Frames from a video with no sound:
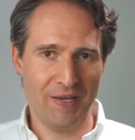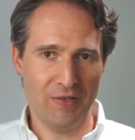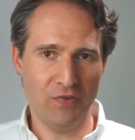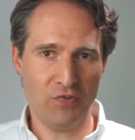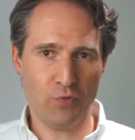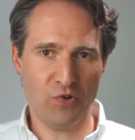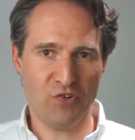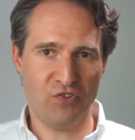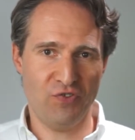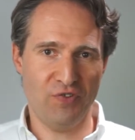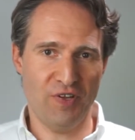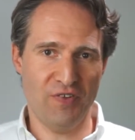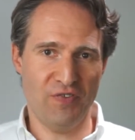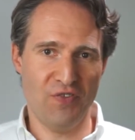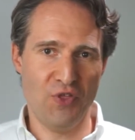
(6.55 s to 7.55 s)
This
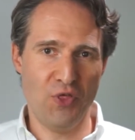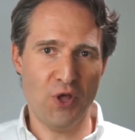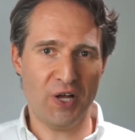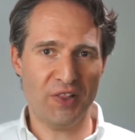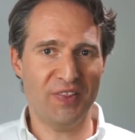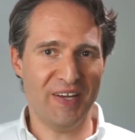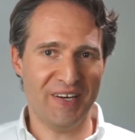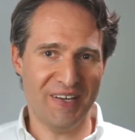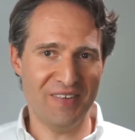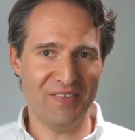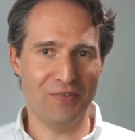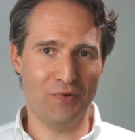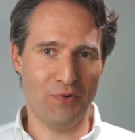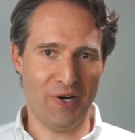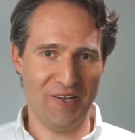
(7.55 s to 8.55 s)
question is not that
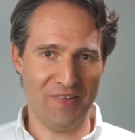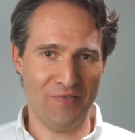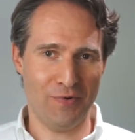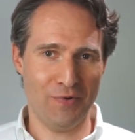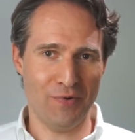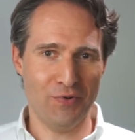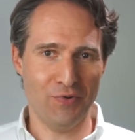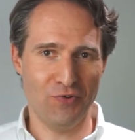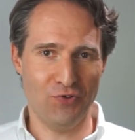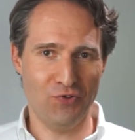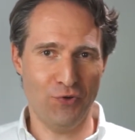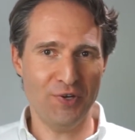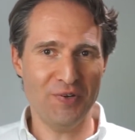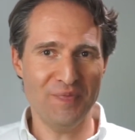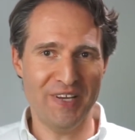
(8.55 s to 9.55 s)
easy to answer.
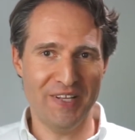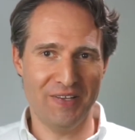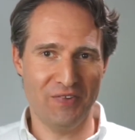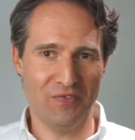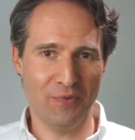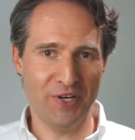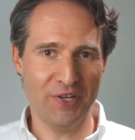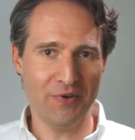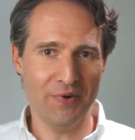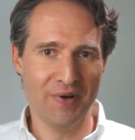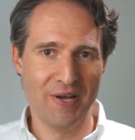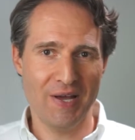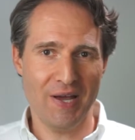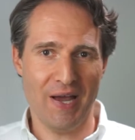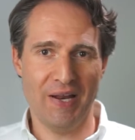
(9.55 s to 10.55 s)
Join me in this video
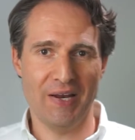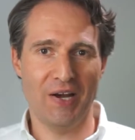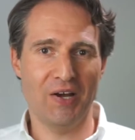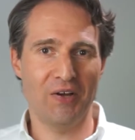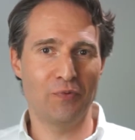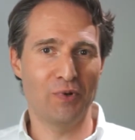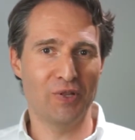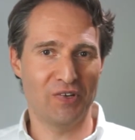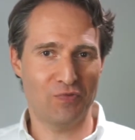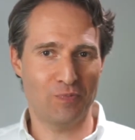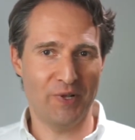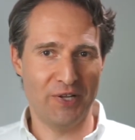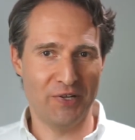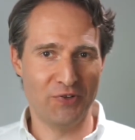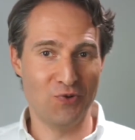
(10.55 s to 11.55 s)
and I will
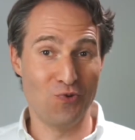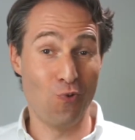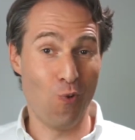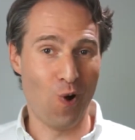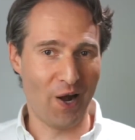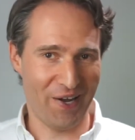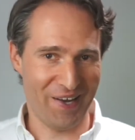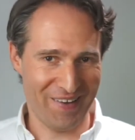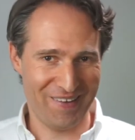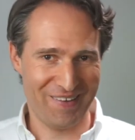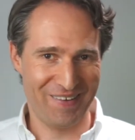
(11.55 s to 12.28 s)
explain you why.